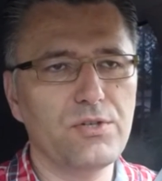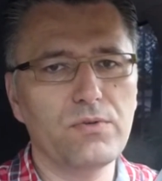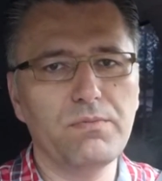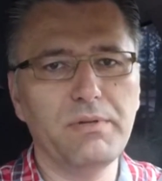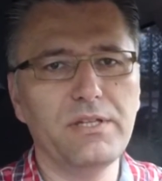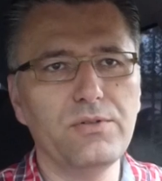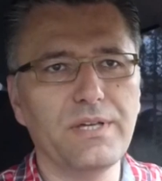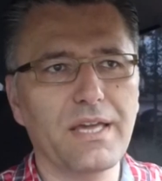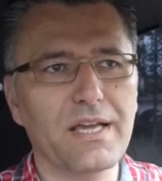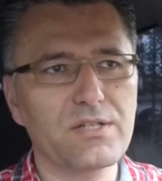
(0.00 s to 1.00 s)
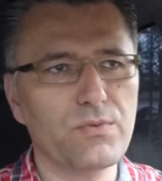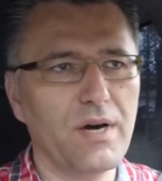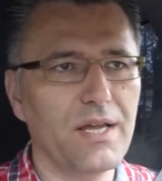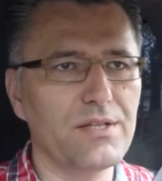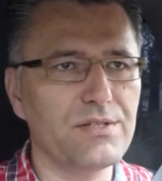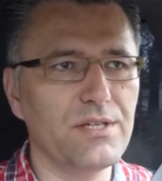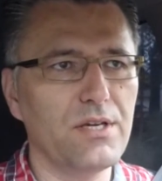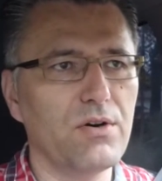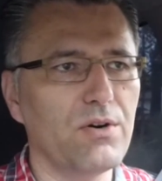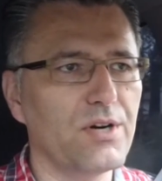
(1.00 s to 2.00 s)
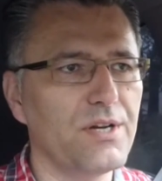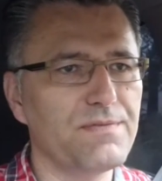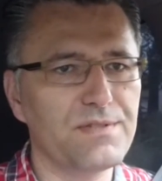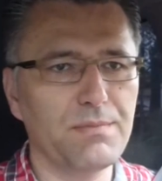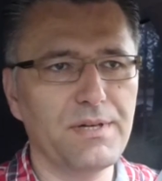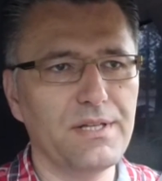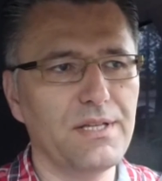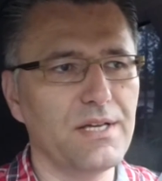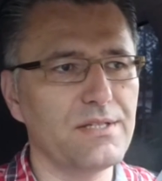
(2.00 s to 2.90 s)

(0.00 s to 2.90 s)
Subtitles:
you'll be doing X, Y, and Z, or if somebody